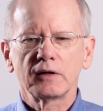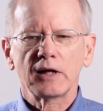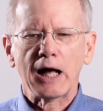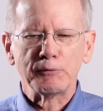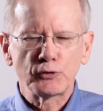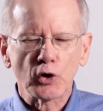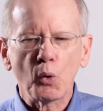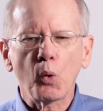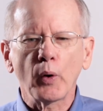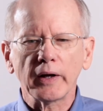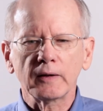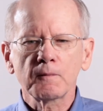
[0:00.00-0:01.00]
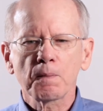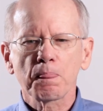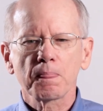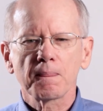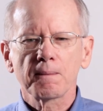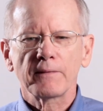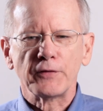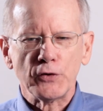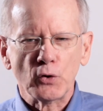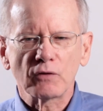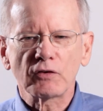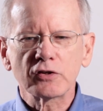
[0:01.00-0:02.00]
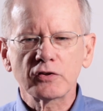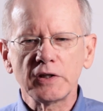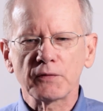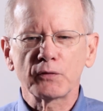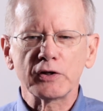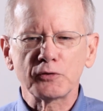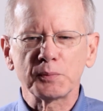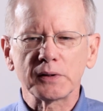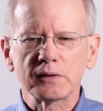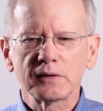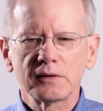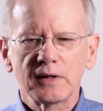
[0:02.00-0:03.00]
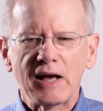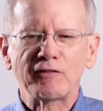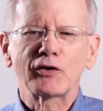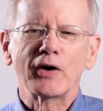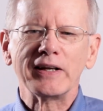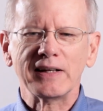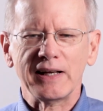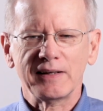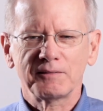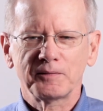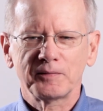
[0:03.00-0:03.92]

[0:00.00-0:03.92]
I'm Joe Hoyle at the University of Richmond. Have a great day.